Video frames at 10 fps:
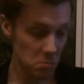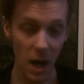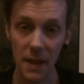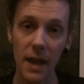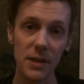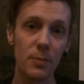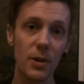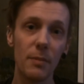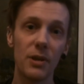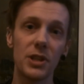And that's
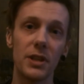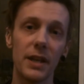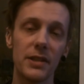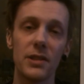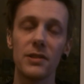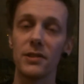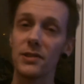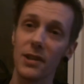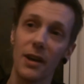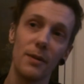pretty much it. That's scissors.